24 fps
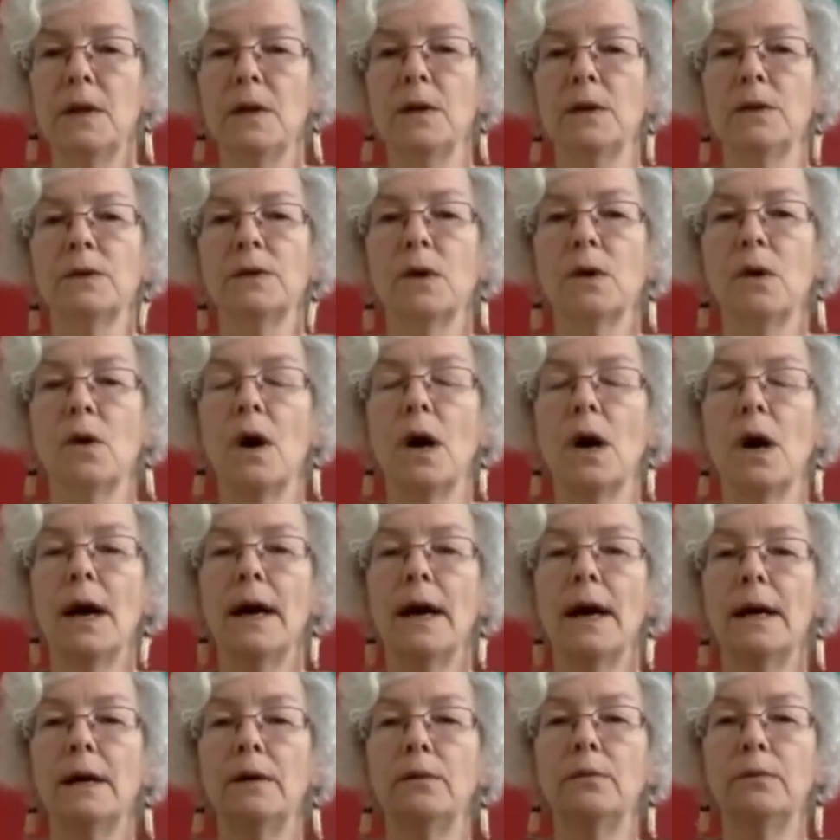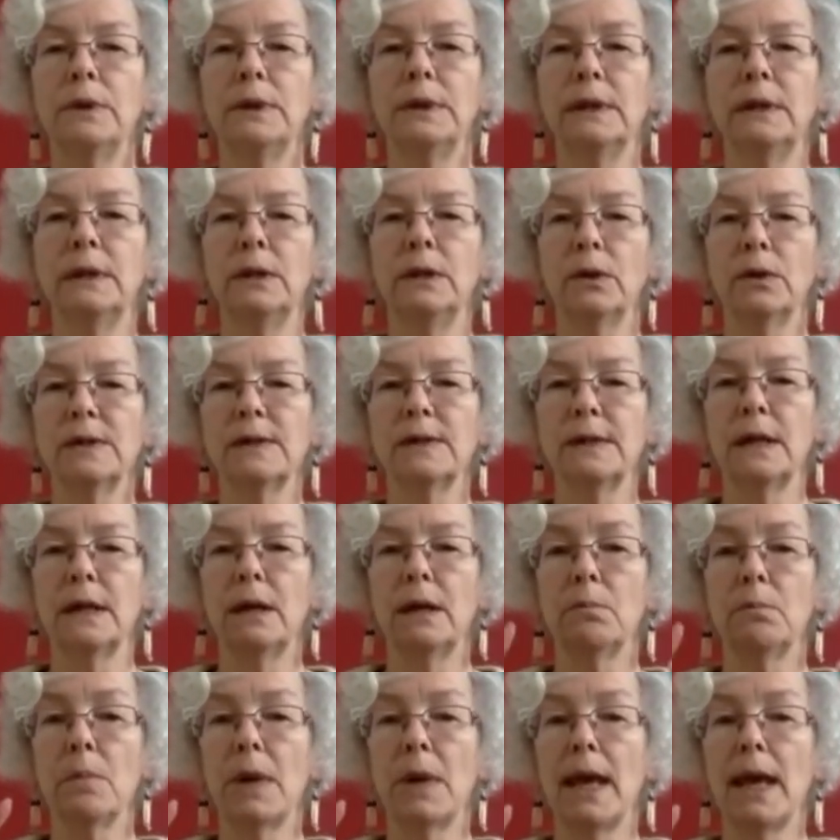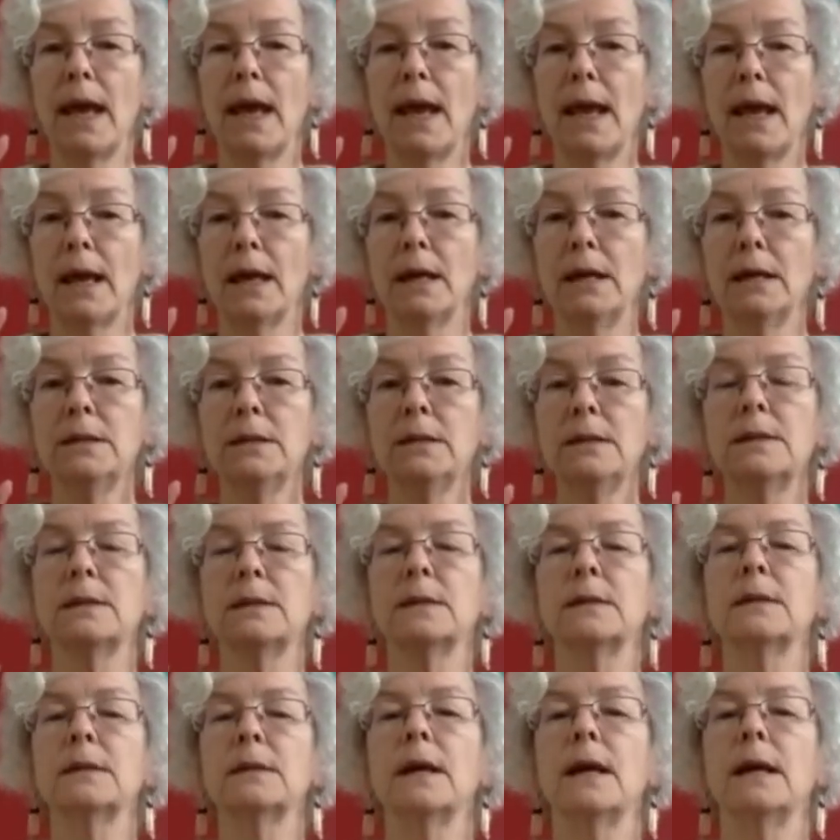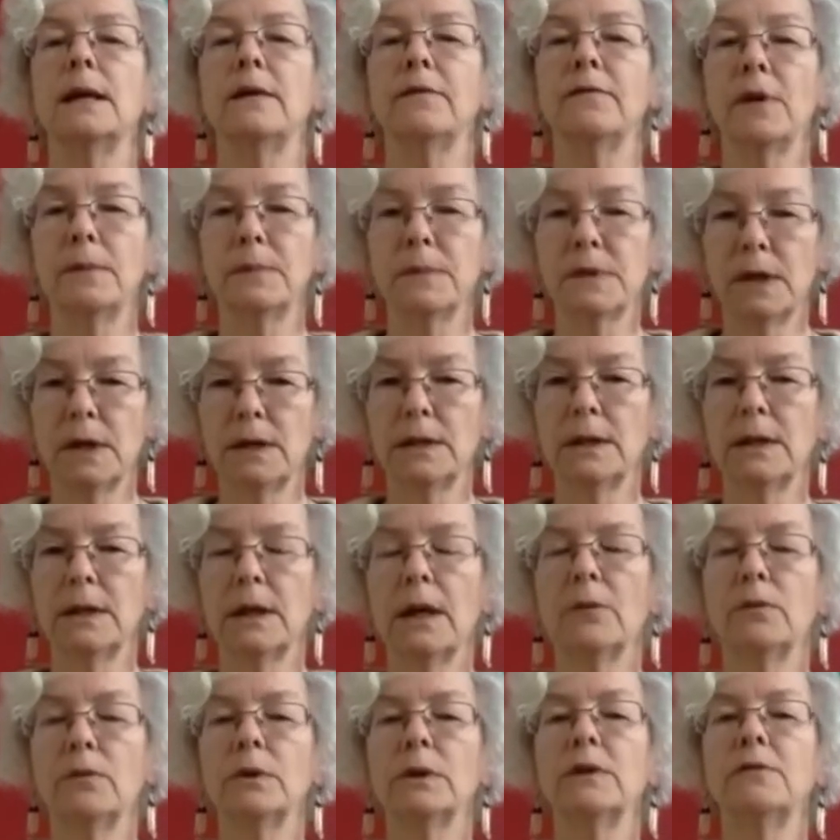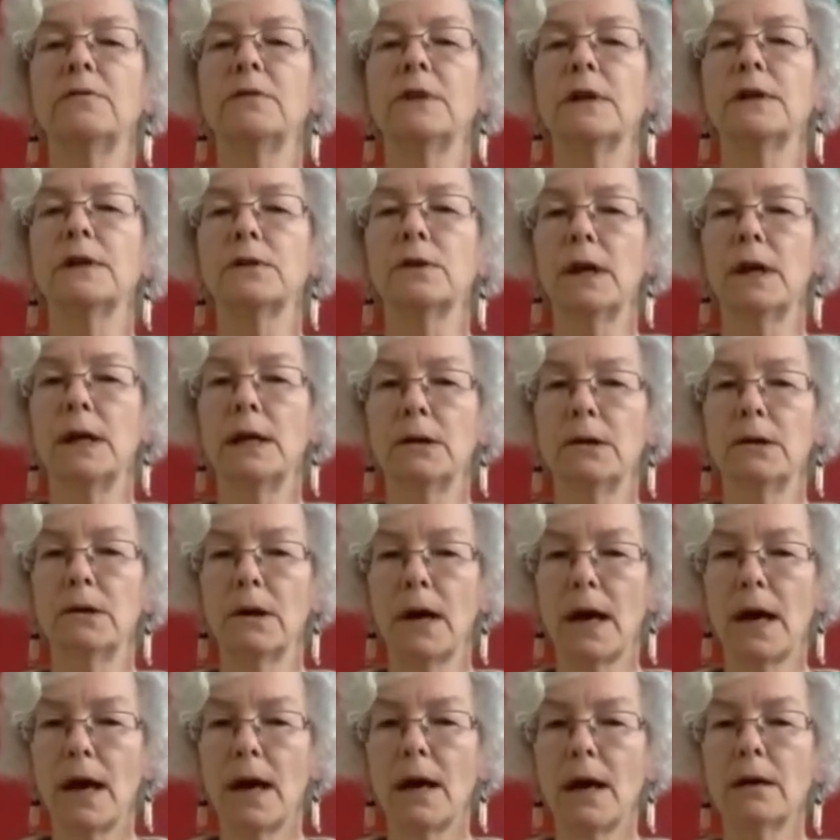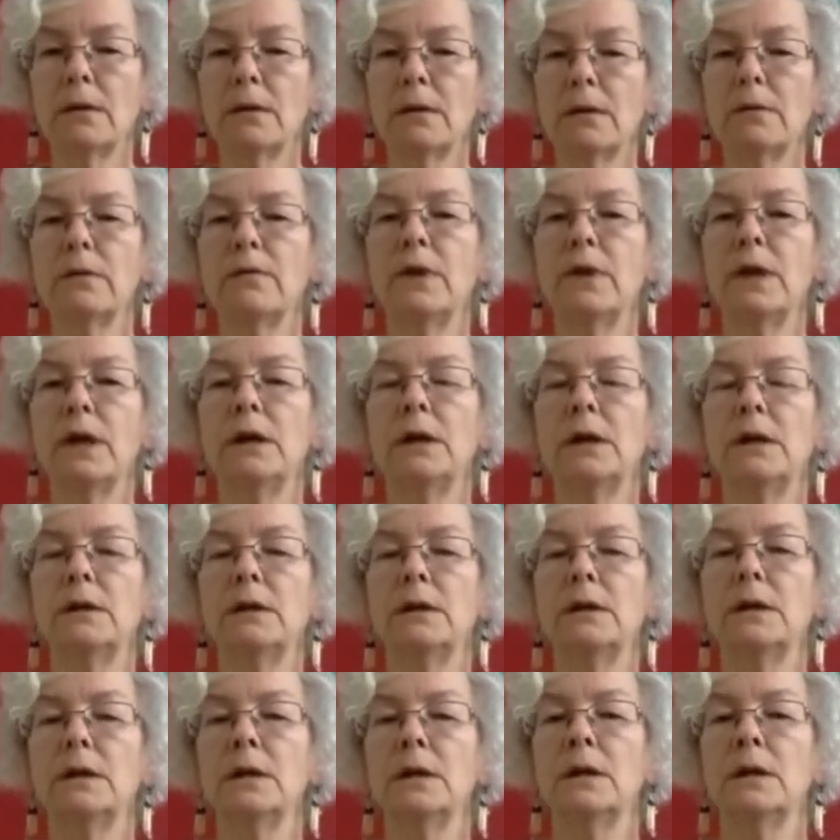So I really notice it in my hands, that if I'm starting to get really frustrated or aggravated,